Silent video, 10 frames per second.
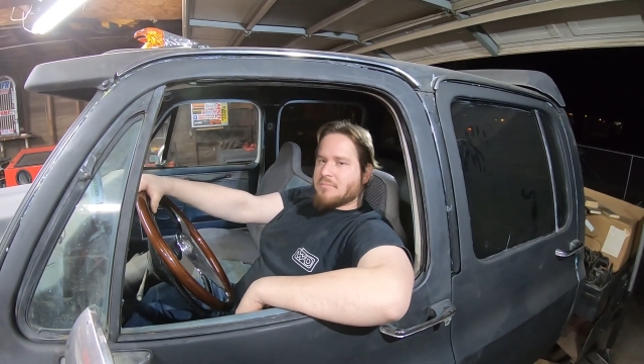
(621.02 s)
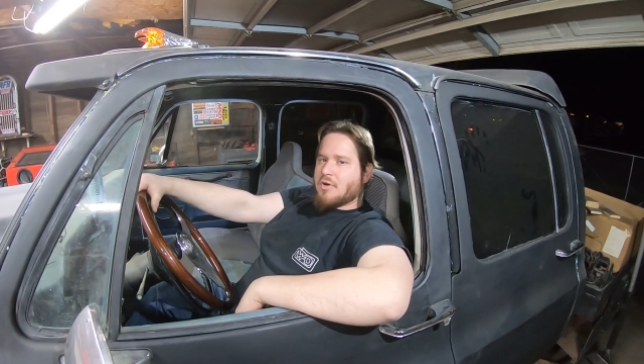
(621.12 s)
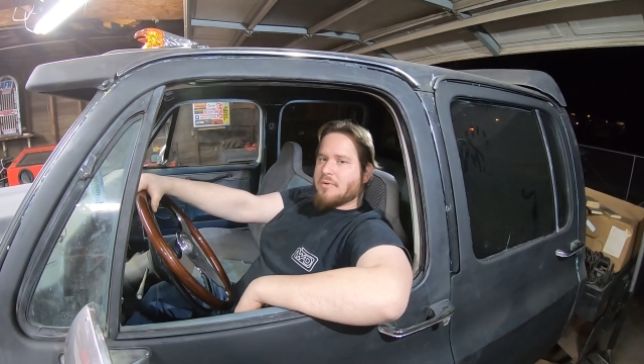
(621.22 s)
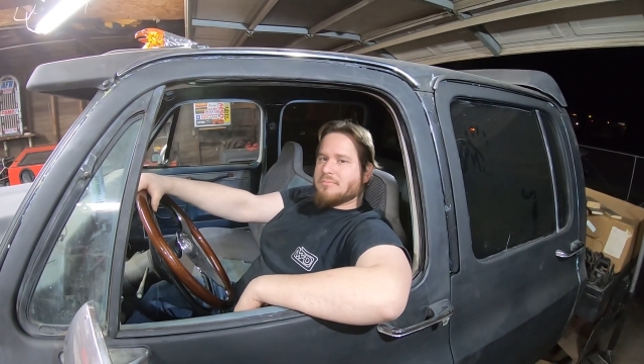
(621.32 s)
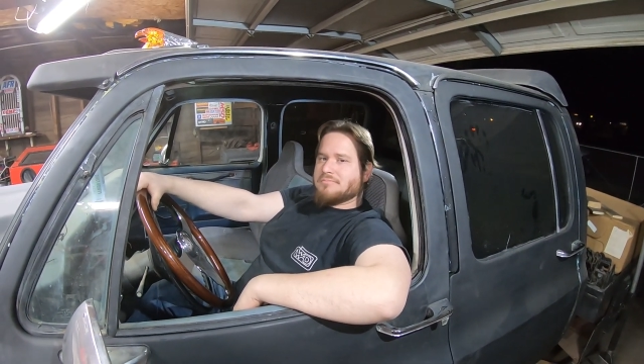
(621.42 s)

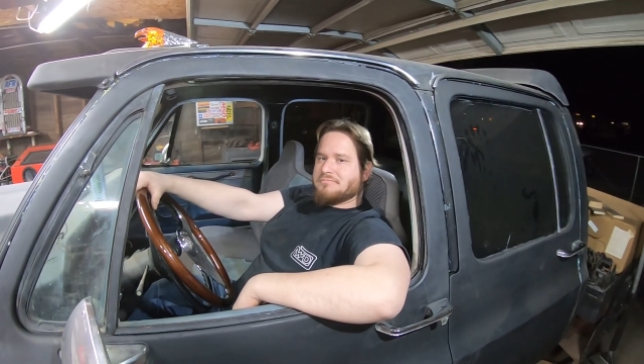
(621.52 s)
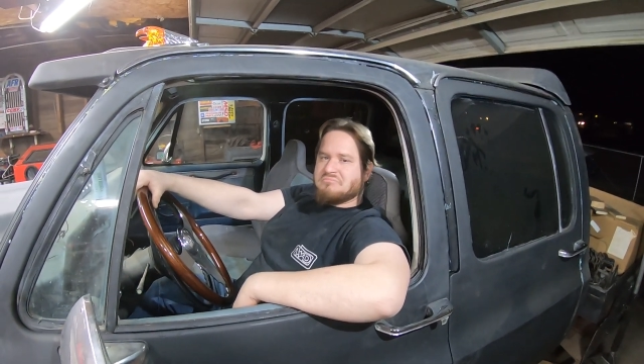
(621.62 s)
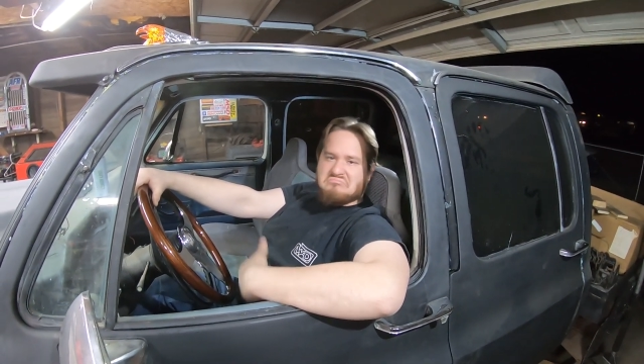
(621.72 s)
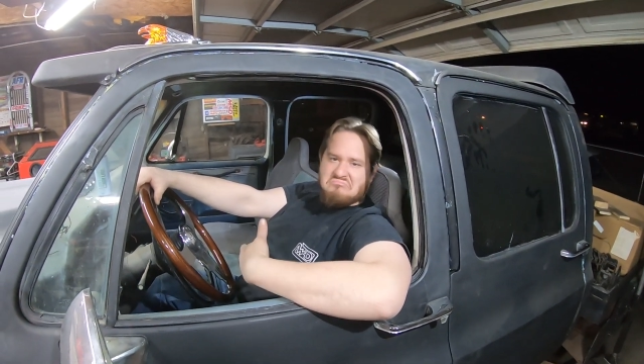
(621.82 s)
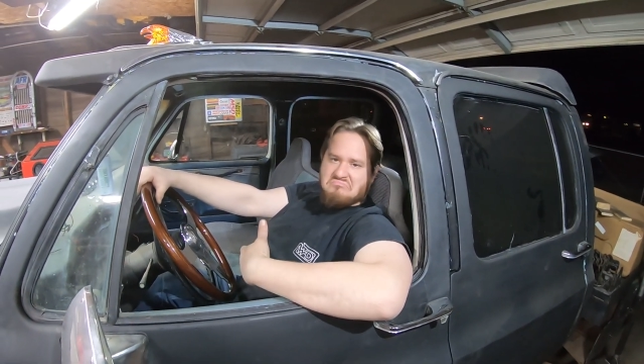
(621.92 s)
Well,
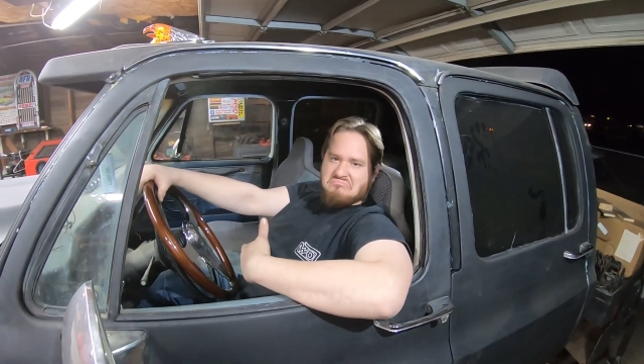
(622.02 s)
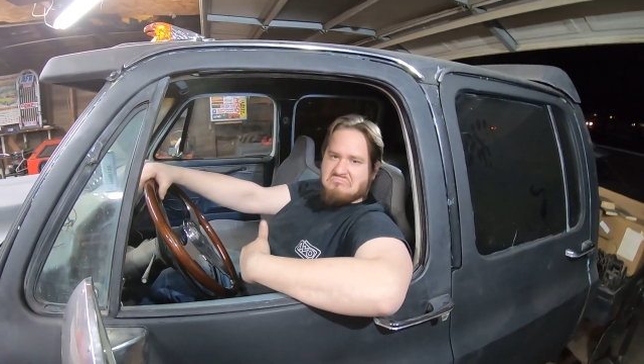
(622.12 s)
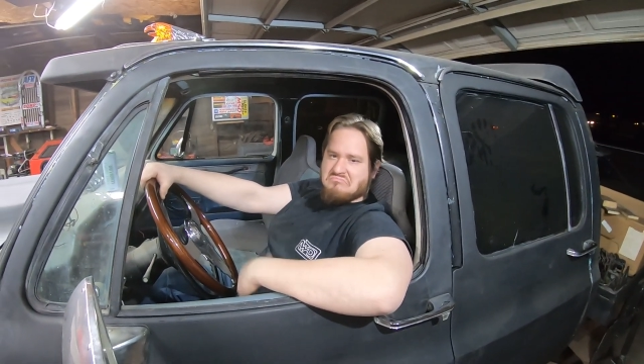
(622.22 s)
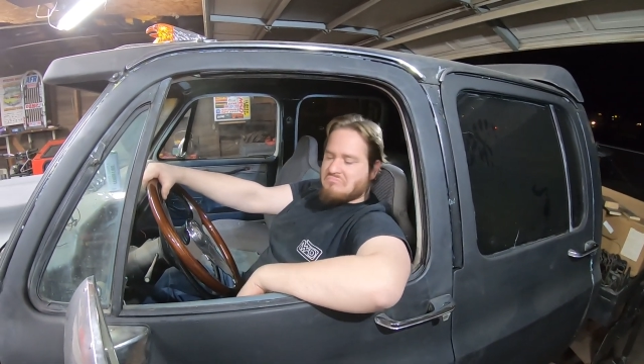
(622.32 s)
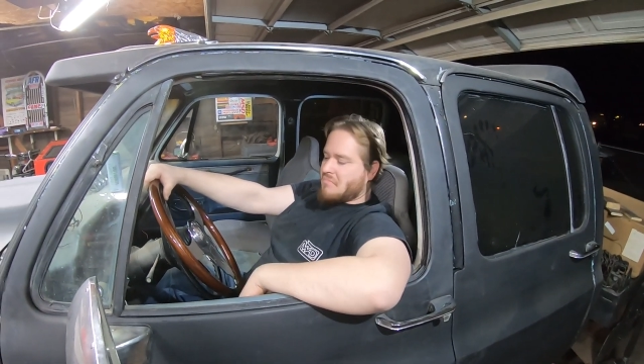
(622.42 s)
it's not
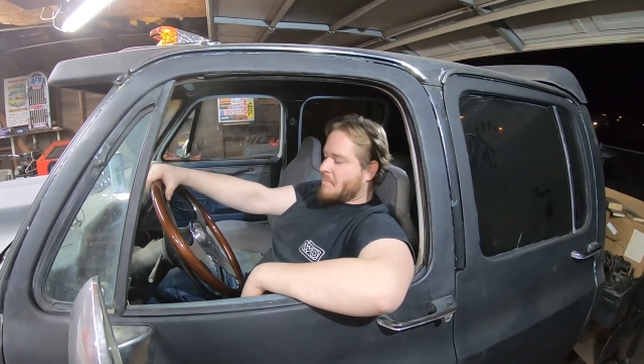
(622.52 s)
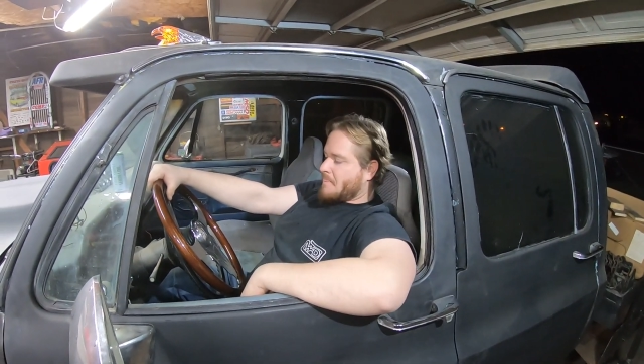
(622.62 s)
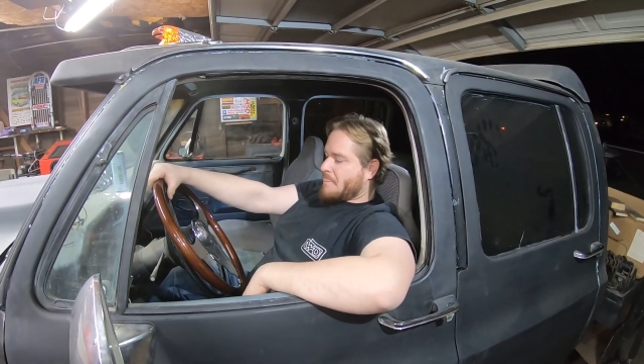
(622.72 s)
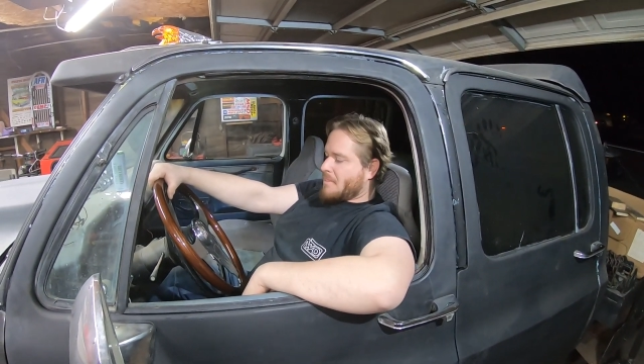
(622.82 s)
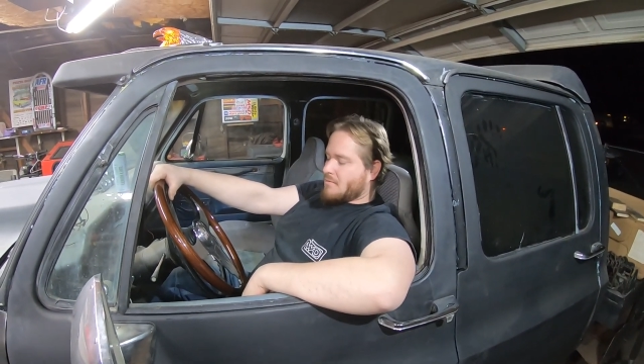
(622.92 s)
necessarily in its
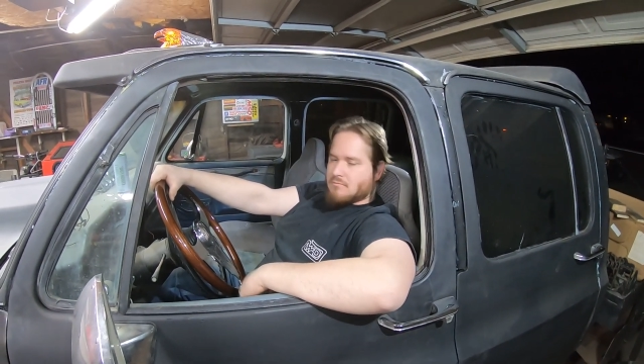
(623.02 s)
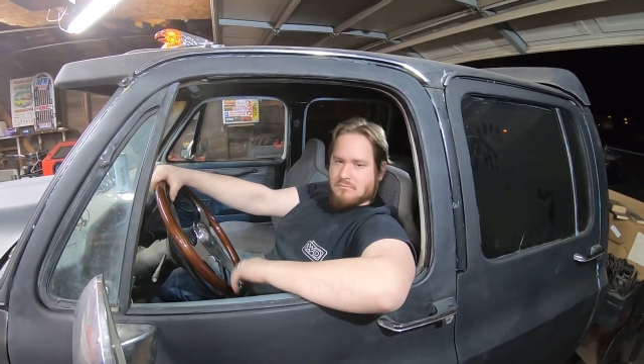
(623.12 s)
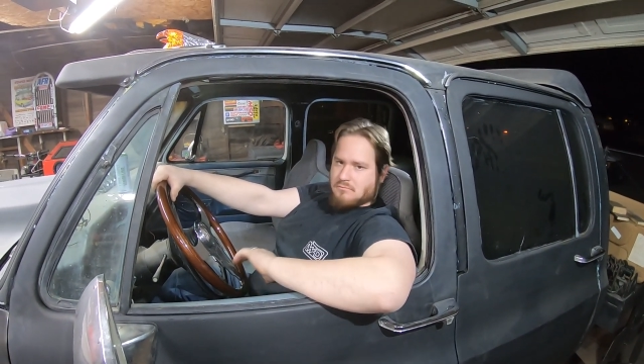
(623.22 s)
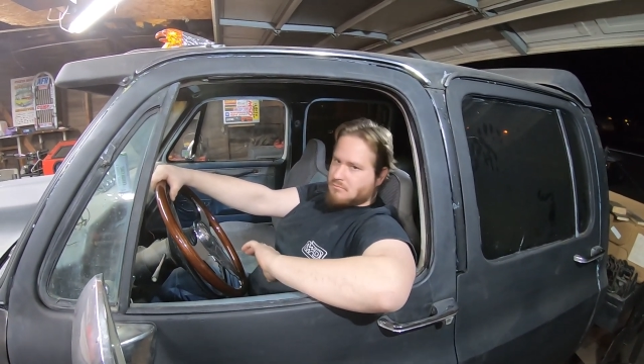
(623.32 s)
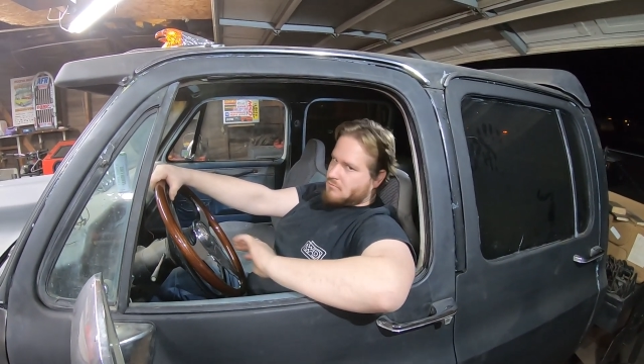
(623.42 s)
final
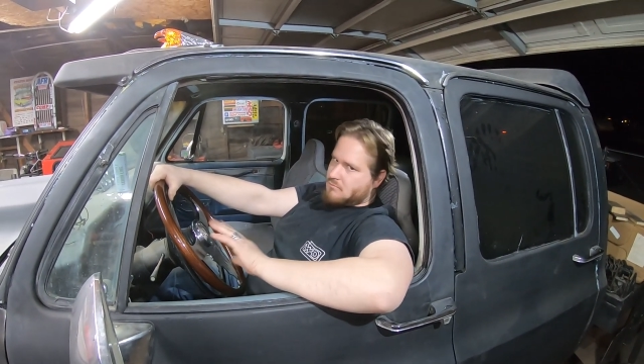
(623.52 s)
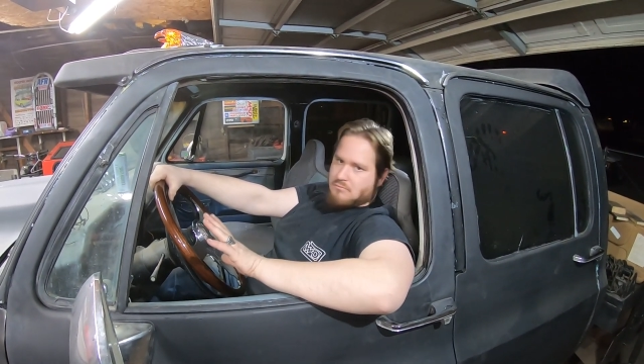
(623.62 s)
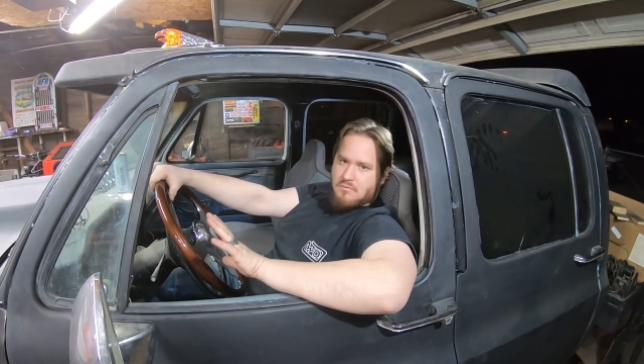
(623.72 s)
position